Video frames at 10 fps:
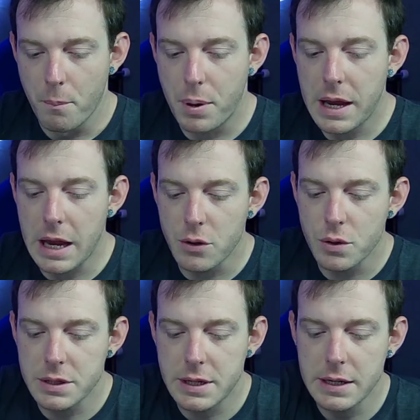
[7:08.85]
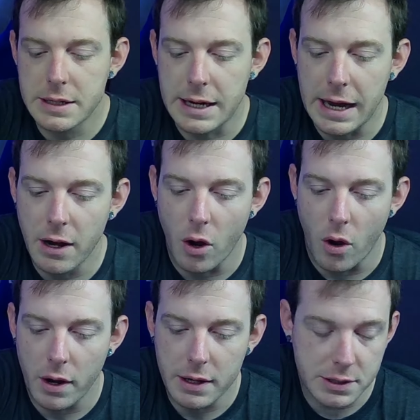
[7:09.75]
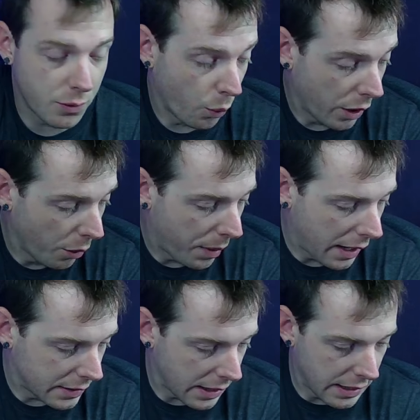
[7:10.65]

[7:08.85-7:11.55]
be interested to get it on its wheelbase